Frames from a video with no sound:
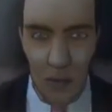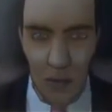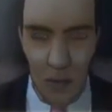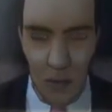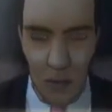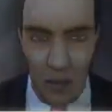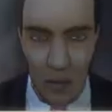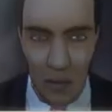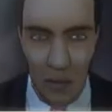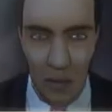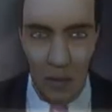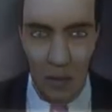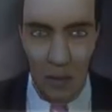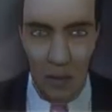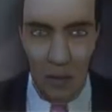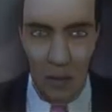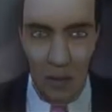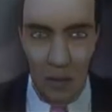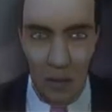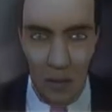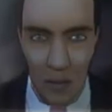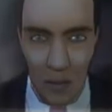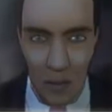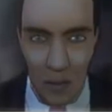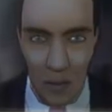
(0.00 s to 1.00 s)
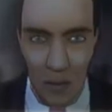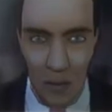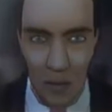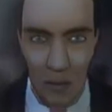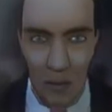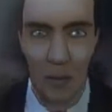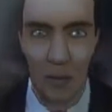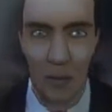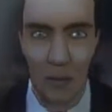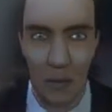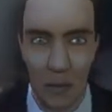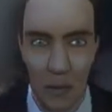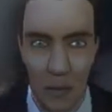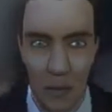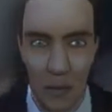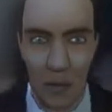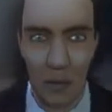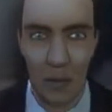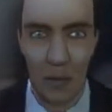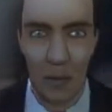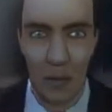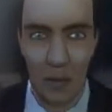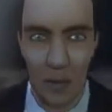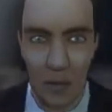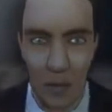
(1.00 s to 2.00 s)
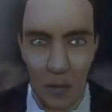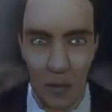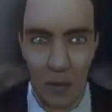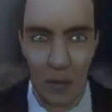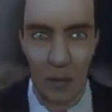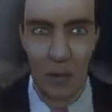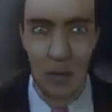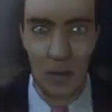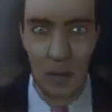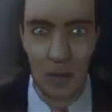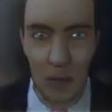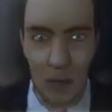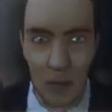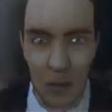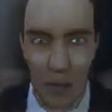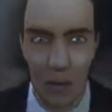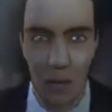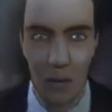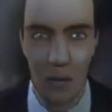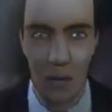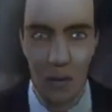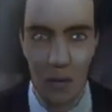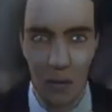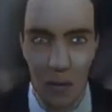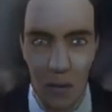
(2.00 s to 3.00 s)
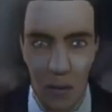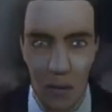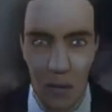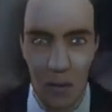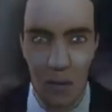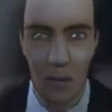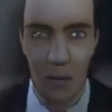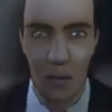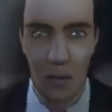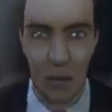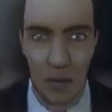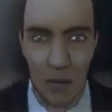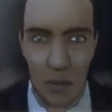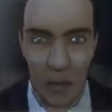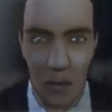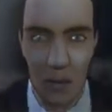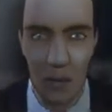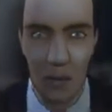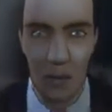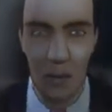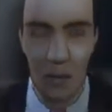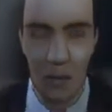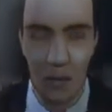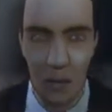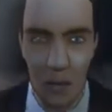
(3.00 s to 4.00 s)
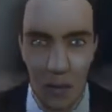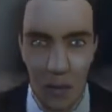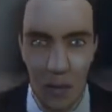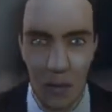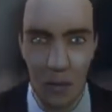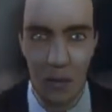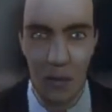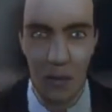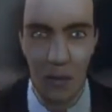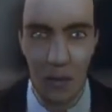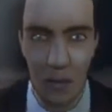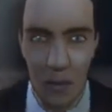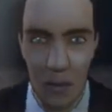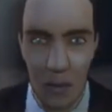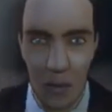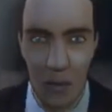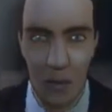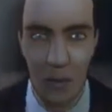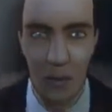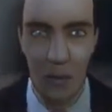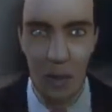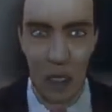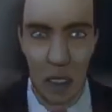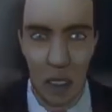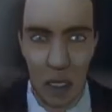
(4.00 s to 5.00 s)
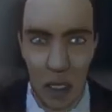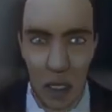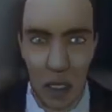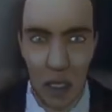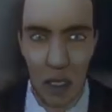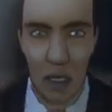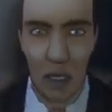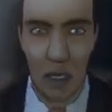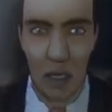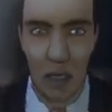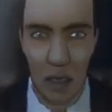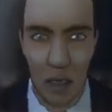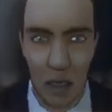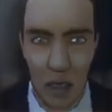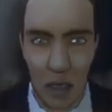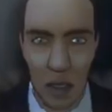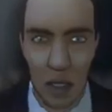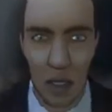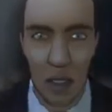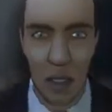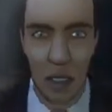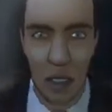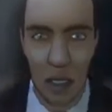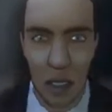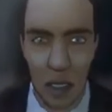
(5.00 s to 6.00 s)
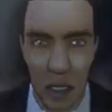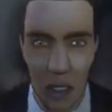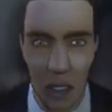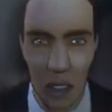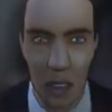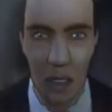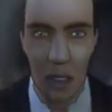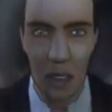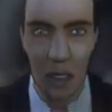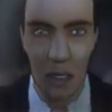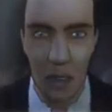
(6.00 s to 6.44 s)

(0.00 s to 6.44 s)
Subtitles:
I think I grabbed 8 planks or something like that, and then I get the next quest.